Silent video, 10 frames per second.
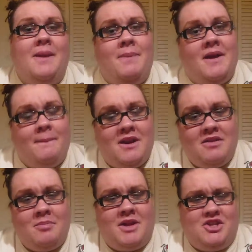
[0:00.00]
didn't pick up any
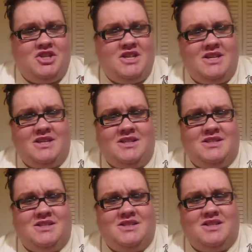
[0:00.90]
of the
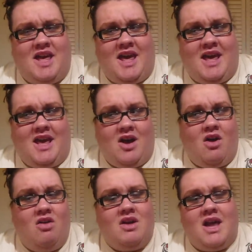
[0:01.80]
blushes. They
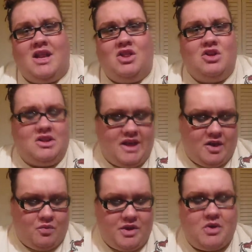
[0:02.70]
all kind of look
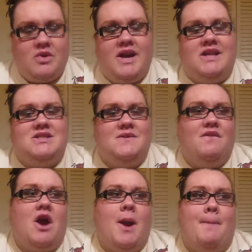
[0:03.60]
like recreates
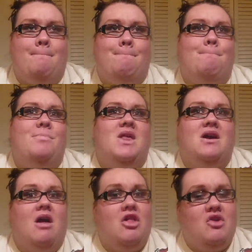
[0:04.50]
from
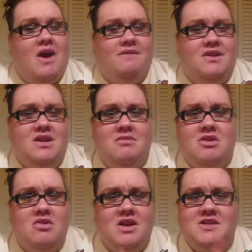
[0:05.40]
the Color Crafted
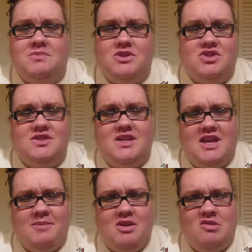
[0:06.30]
mineralized blushes that
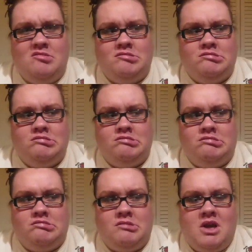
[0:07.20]
came out.
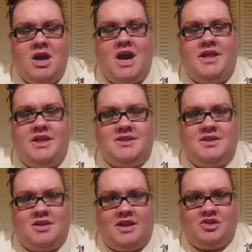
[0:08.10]
I think that's
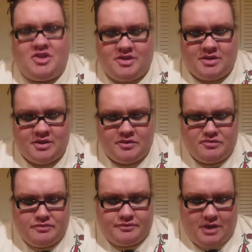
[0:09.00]
the collection.
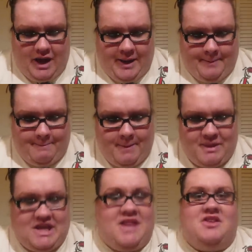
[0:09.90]

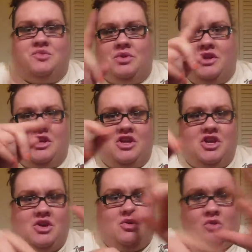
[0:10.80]
But they have these really
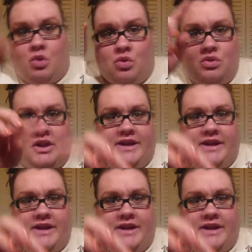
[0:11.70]
cute, cool,